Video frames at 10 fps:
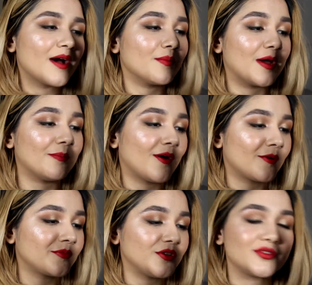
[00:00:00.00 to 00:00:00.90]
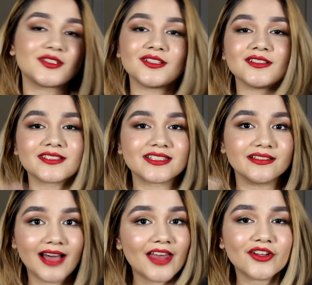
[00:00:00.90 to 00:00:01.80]
My mom used to
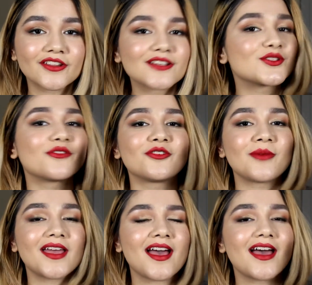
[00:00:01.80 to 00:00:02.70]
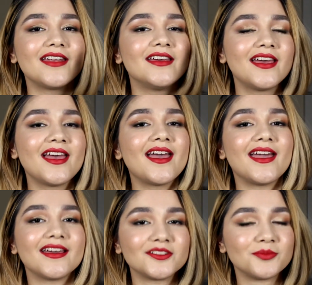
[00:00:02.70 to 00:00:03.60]
slather this over my head
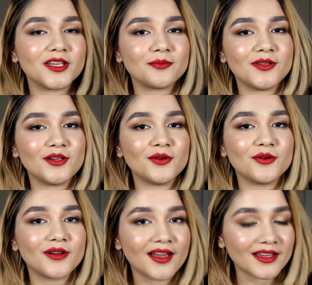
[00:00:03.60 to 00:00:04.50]
and make me